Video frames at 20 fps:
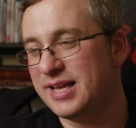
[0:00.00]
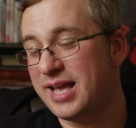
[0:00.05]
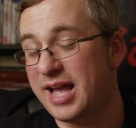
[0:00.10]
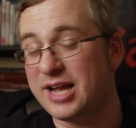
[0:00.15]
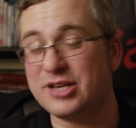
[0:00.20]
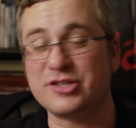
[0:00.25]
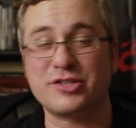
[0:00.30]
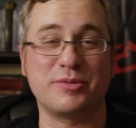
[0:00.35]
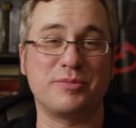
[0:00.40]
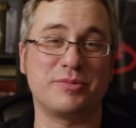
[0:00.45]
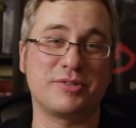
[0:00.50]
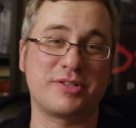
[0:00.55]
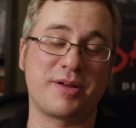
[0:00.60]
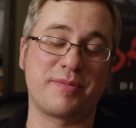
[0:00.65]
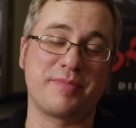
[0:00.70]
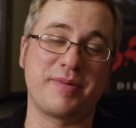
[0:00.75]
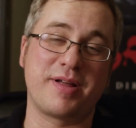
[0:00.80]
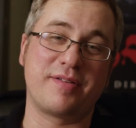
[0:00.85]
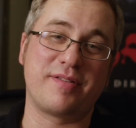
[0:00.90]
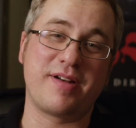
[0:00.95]
actually, we'll talk
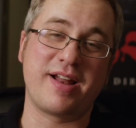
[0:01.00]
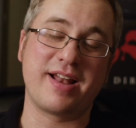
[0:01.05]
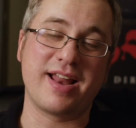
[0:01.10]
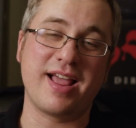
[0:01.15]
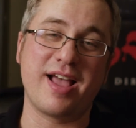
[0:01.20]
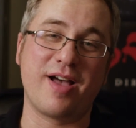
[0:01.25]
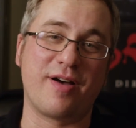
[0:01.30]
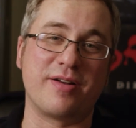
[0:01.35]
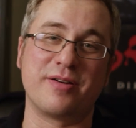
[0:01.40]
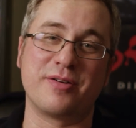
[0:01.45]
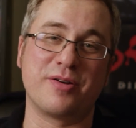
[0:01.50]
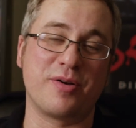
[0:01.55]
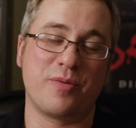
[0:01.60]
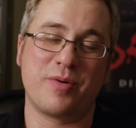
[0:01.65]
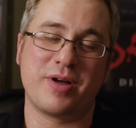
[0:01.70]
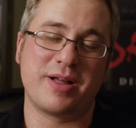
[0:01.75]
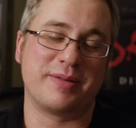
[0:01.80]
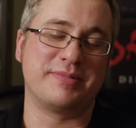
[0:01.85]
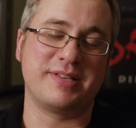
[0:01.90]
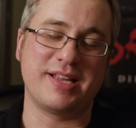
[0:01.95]
about it right now. I don't know
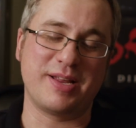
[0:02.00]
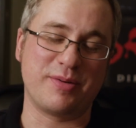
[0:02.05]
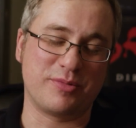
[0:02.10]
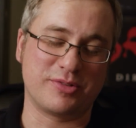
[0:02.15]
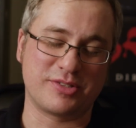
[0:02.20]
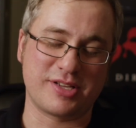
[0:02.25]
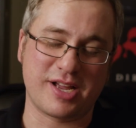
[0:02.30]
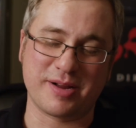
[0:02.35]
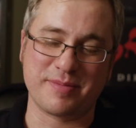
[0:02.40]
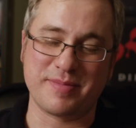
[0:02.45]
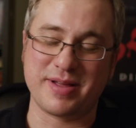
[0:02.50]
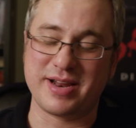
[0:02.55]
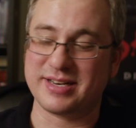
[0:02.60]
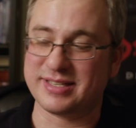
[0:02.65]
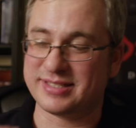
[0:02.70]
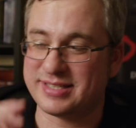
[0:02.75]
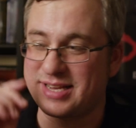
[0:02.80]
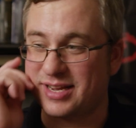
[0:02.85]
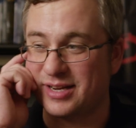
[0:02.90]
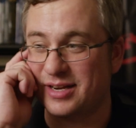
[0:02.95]
why I'm saying we'll talk about it in a
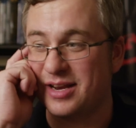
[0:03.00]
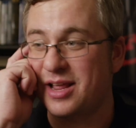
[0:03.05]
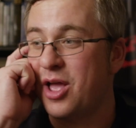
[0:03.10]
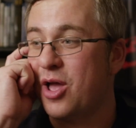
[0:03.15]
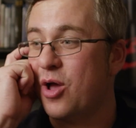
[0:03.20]
second.